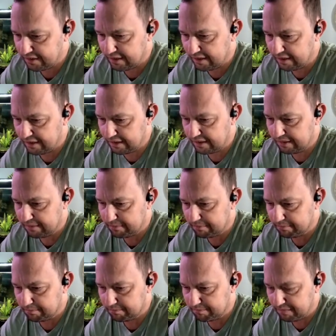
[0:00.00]

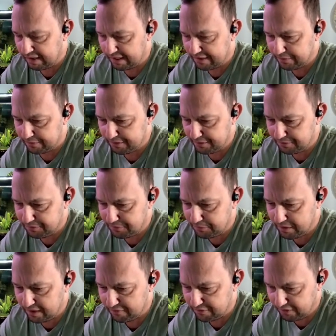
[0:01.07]
I know you do
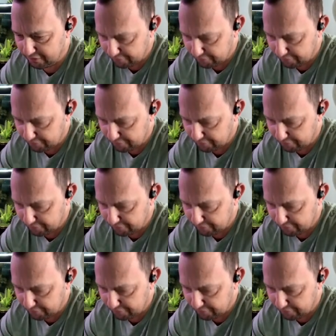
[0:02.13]
have another